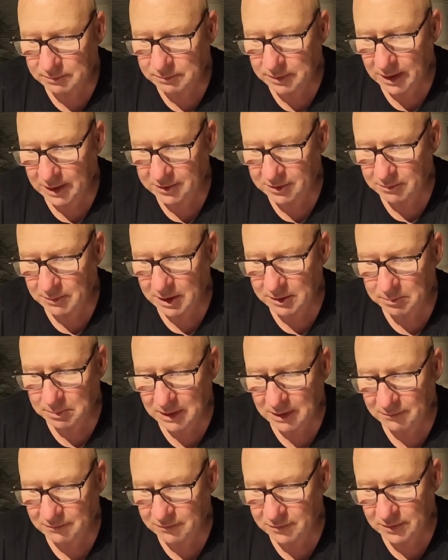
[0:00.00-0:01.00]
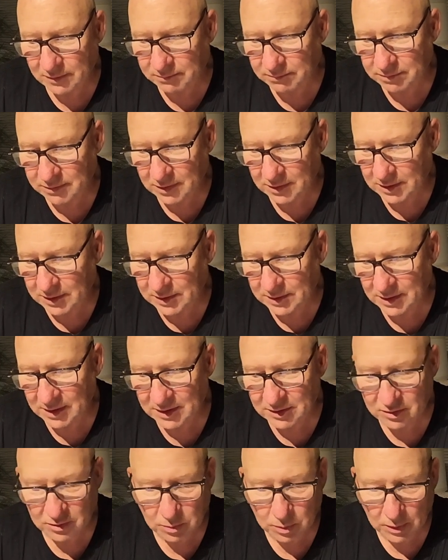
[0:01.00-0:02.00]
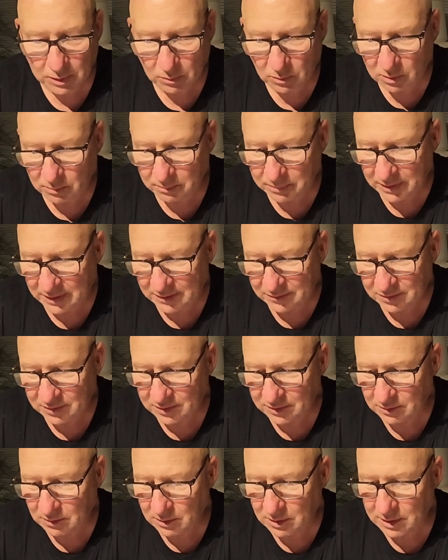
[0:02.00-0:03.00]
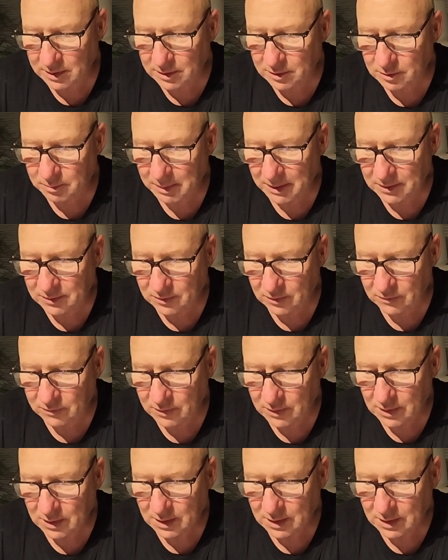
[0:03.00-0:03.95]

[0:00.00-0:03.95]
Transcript: SMS plan for 30 days, £21. It's quite expensive.